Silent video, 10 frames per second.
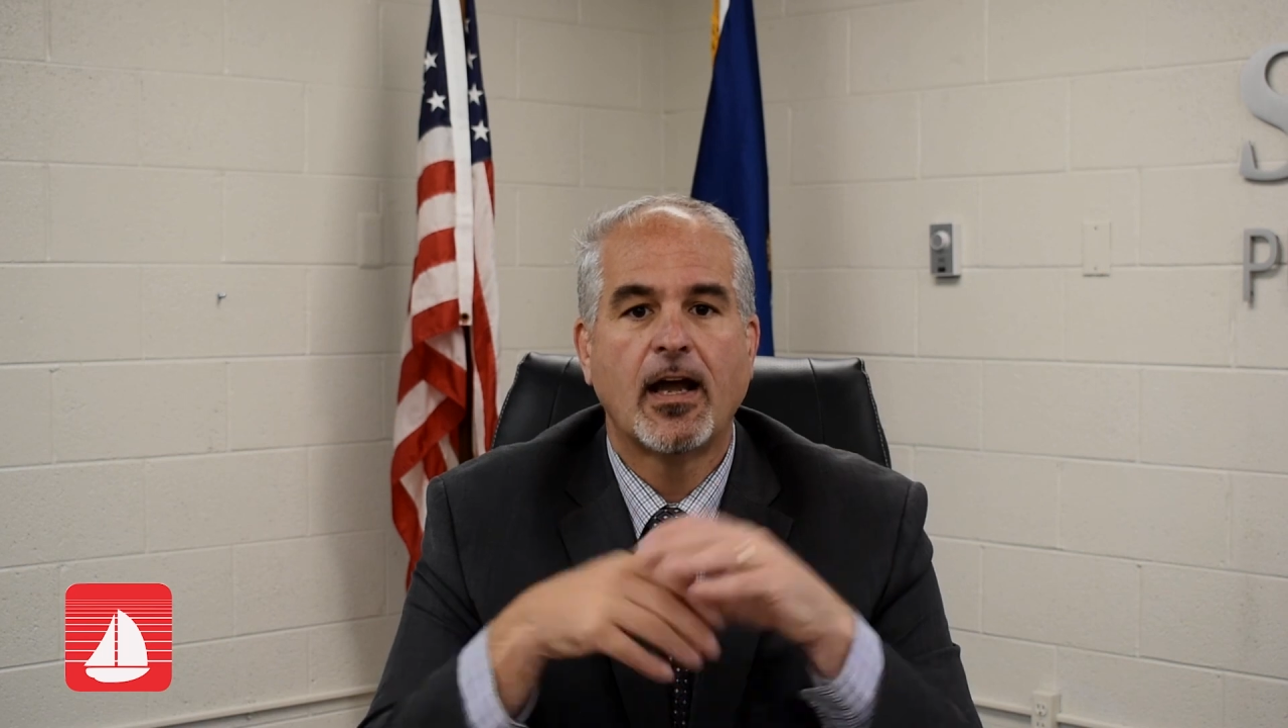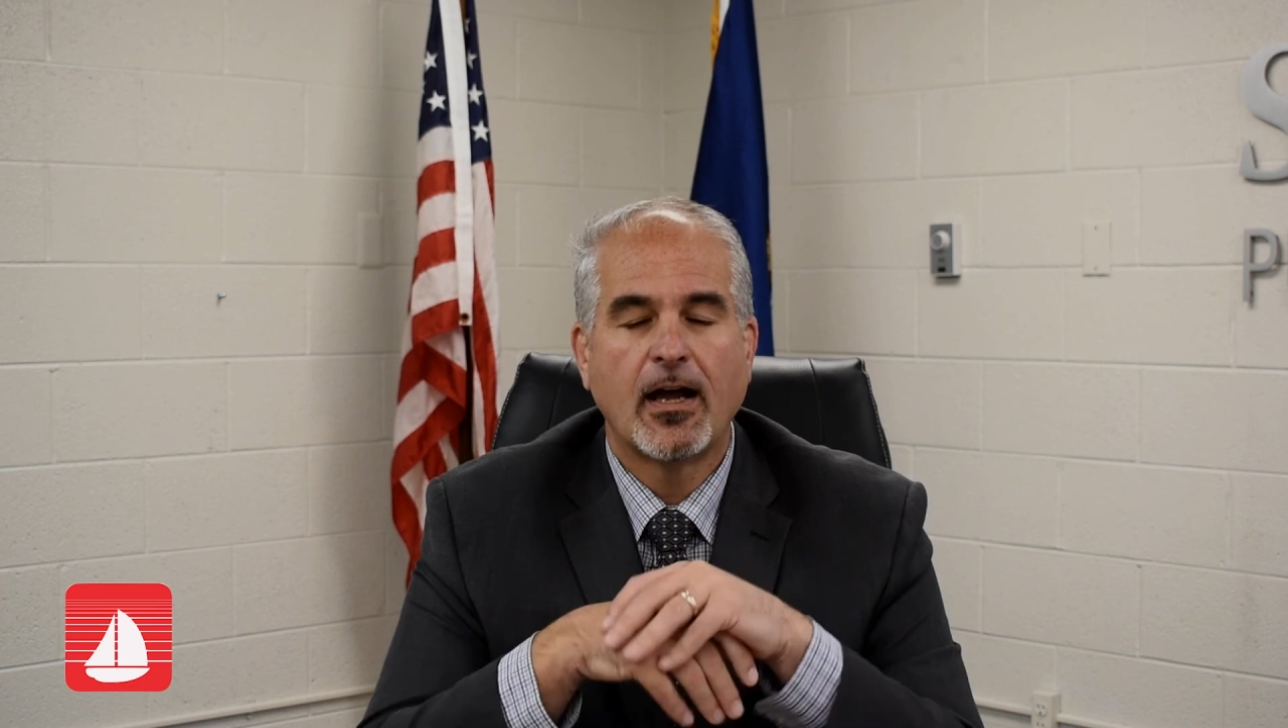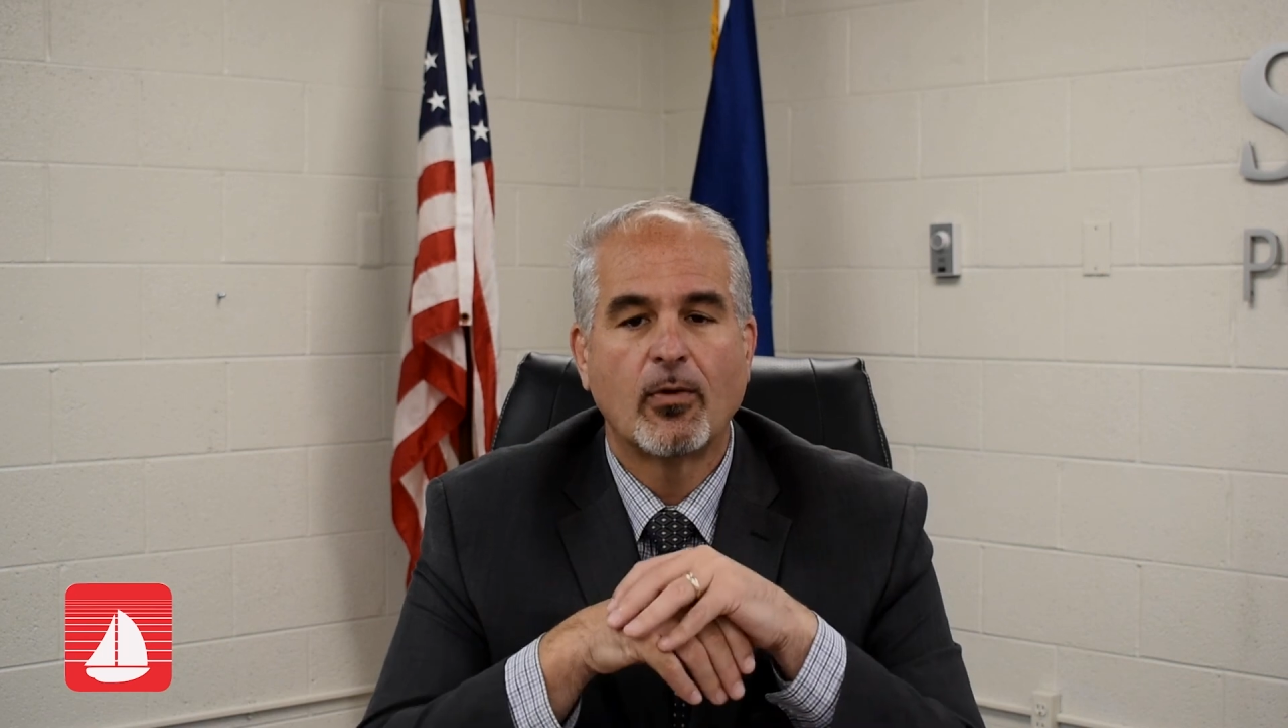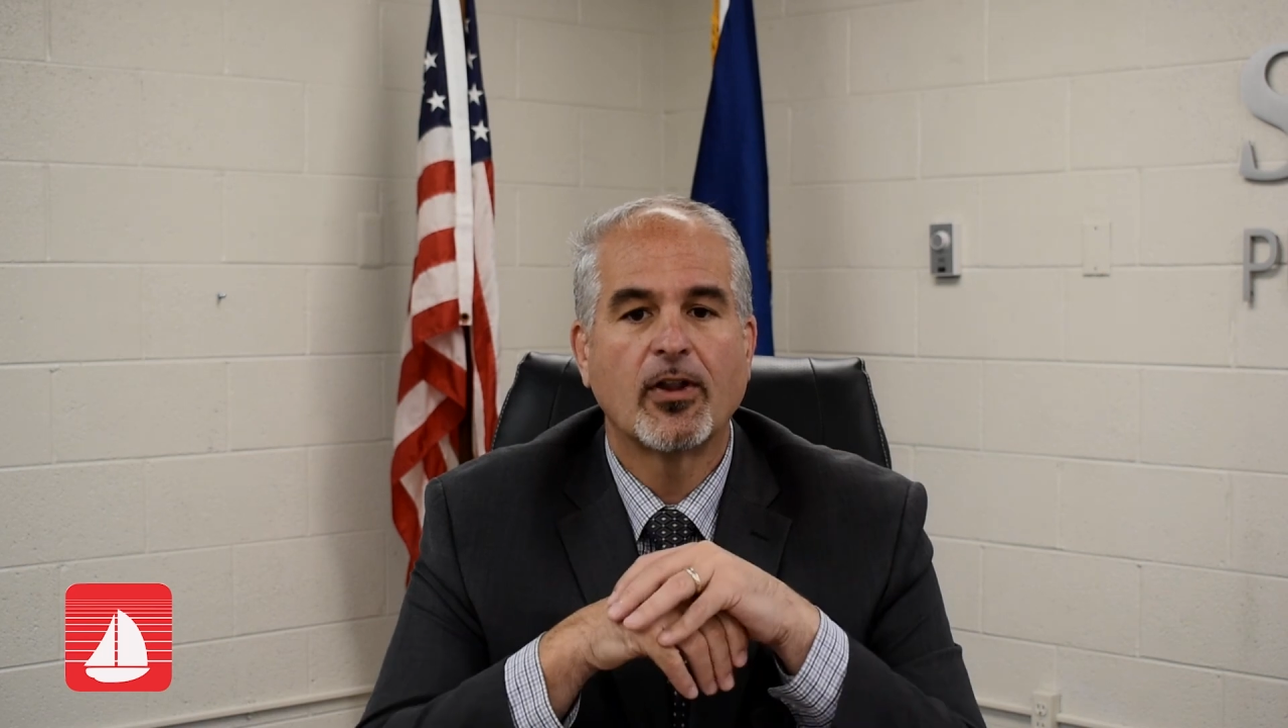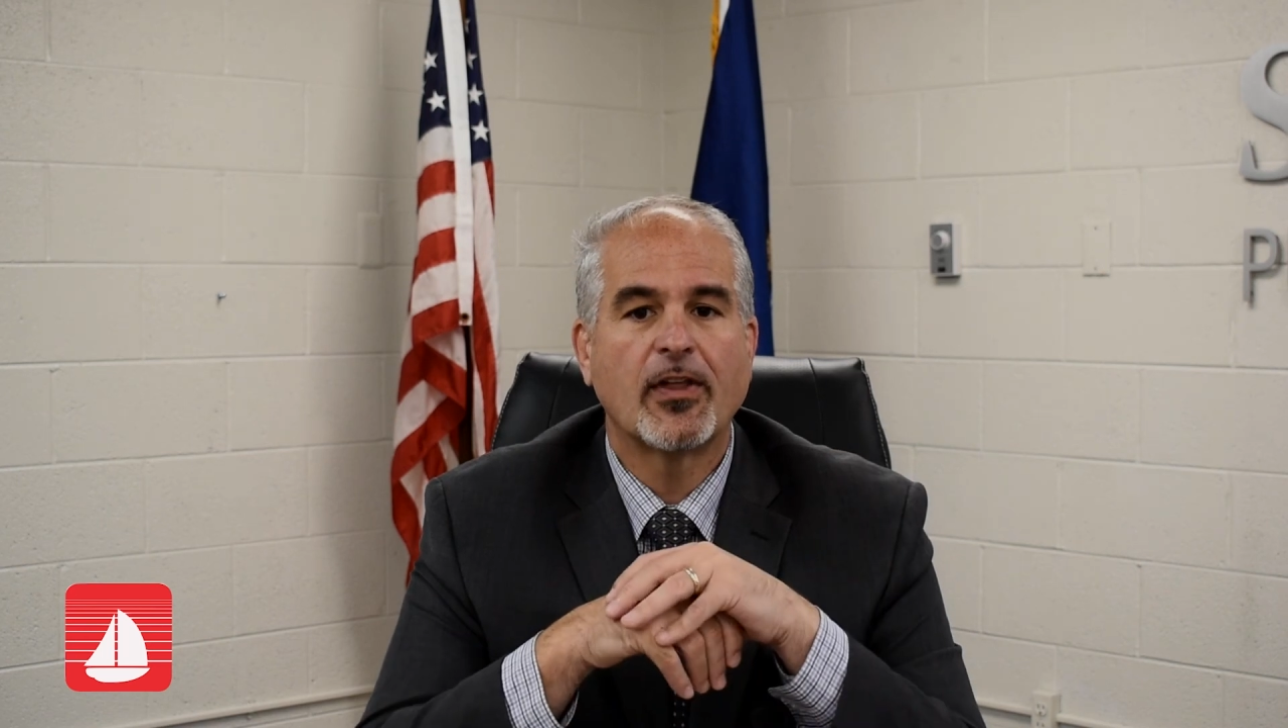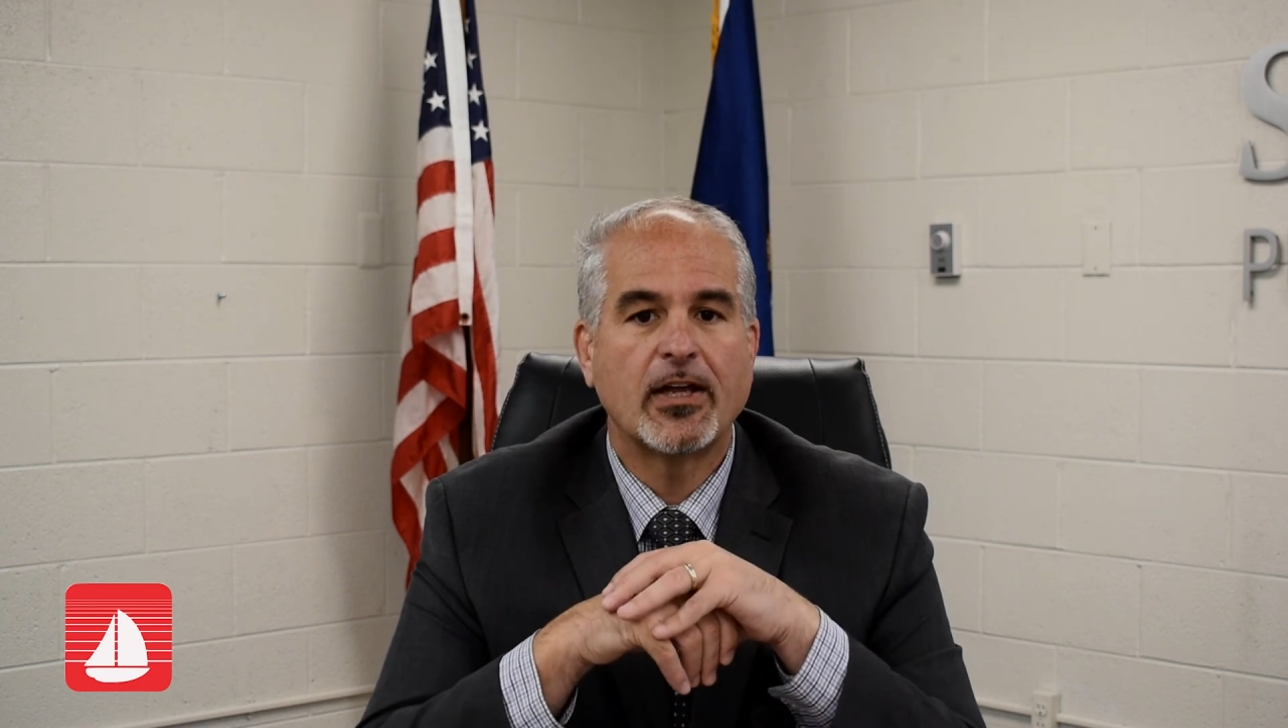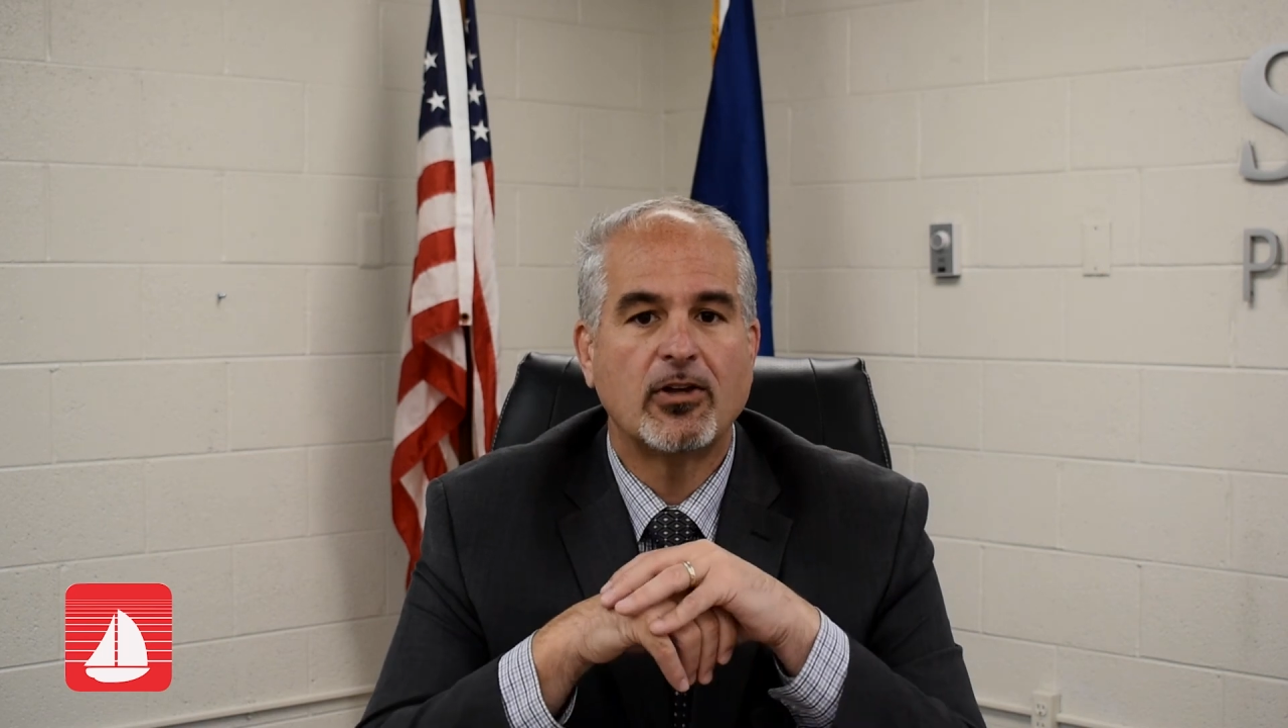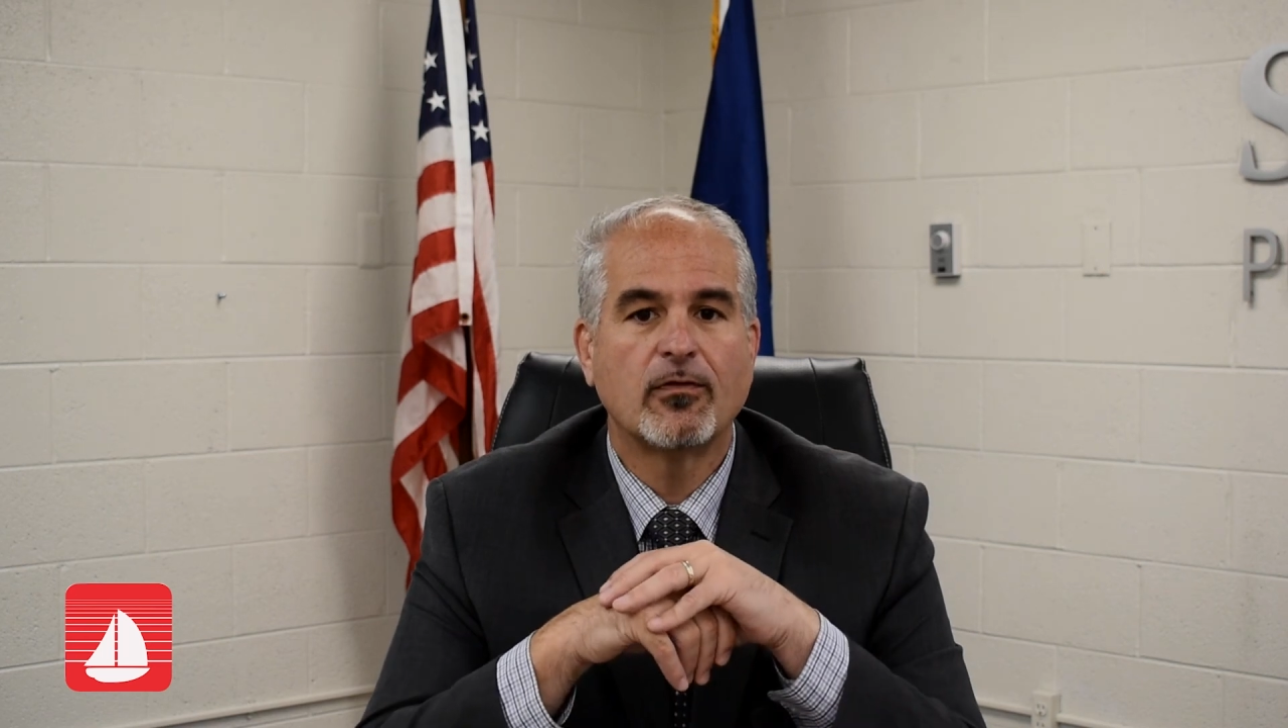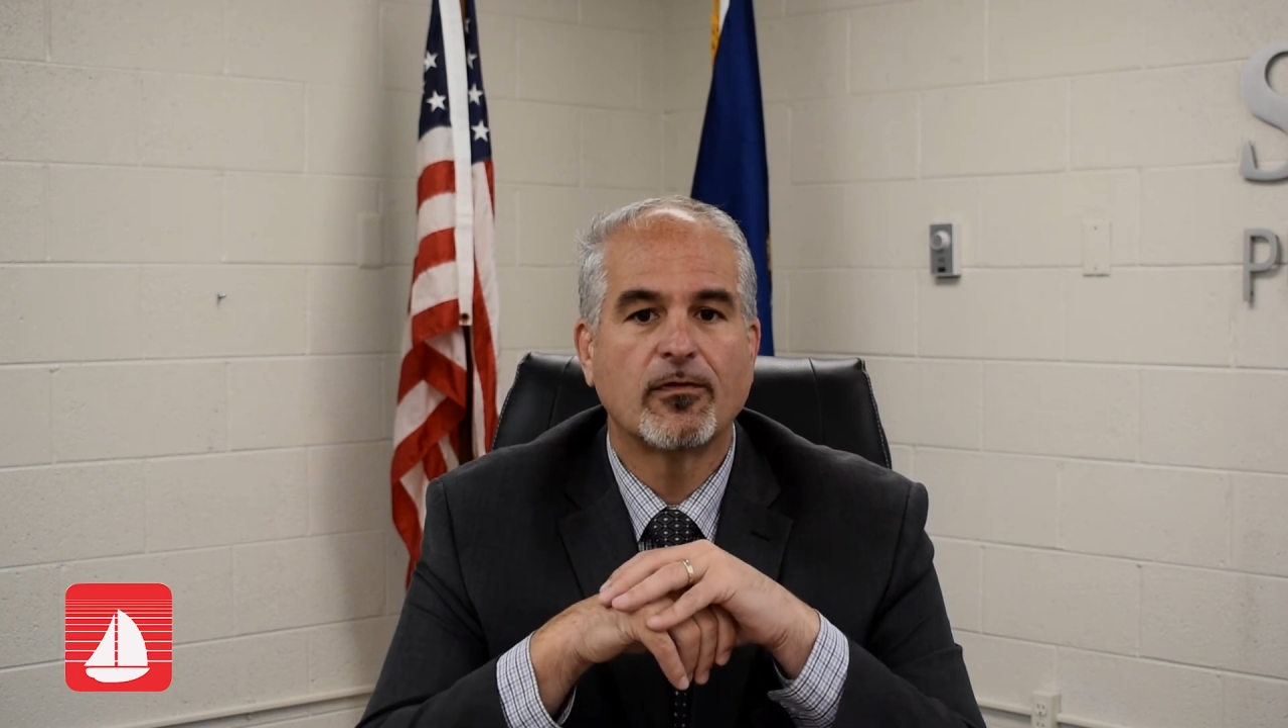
I want to thank you